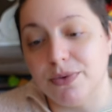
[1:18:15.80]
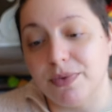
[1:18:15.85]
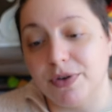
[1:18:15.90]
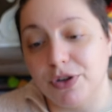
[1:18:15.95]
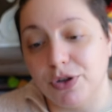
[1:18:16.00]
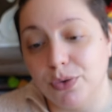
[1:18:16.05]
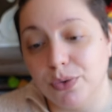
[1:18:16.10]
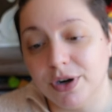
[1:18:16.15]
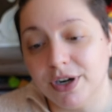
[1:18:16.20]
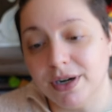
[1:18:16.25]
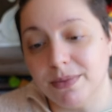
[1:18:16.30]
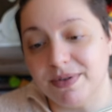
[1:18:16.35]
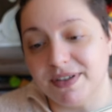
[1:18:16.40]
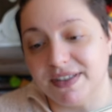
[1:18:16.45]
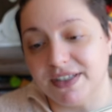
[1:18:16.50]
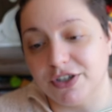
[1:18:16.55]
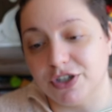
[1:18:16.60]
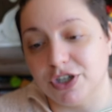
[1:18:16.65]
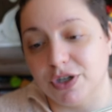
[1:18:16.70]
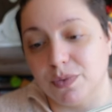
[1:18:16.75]
but you are in a
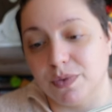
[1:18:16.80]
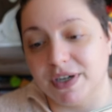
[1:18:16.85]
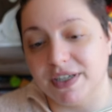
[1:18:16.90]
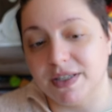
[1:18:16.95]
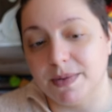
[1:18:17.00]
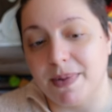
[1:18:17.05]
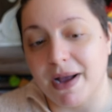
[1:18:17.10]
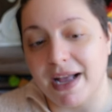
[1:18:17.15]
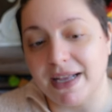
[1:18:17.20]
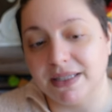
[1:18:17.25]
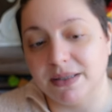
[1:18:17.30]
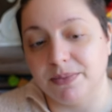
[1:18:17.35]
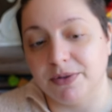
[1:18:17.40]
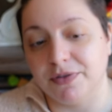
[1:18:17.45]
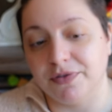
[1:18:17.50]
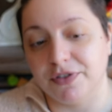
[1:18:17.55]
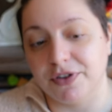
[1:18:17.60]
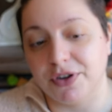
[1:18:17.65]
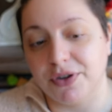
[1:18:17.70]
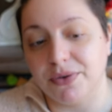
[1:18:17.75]
position where it's possible
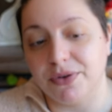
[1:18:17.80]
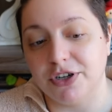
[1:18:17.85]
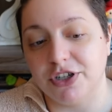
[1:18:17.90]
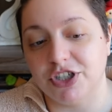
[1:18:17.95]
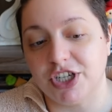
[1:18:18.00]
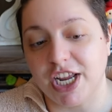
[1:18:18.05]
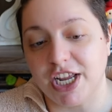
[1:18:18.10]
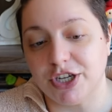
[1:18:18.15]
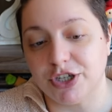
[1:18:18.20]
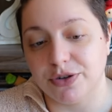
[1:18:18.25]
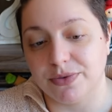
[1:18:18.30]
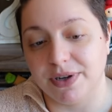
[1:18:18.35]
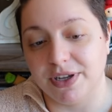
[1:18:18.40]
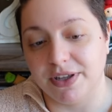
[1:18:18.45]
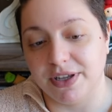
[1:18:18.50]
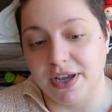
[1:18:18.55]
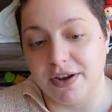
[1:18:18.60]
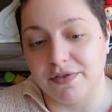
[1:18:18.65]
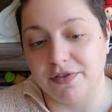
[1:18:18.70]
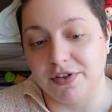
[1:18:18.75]
for you to change
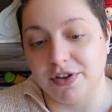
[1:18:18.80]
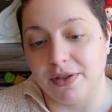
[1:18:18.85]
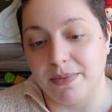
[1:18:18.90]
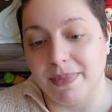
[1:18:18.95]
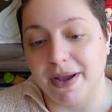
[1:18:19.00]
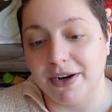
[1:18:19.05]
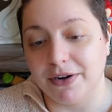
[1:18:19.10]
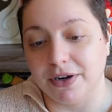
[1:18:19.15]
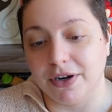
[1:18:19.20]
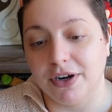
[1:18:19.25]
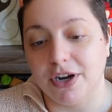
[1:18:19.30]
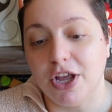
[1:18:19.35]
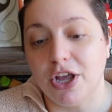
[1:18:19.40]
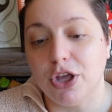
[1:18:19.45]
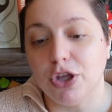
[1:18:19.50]
Erilea for the better.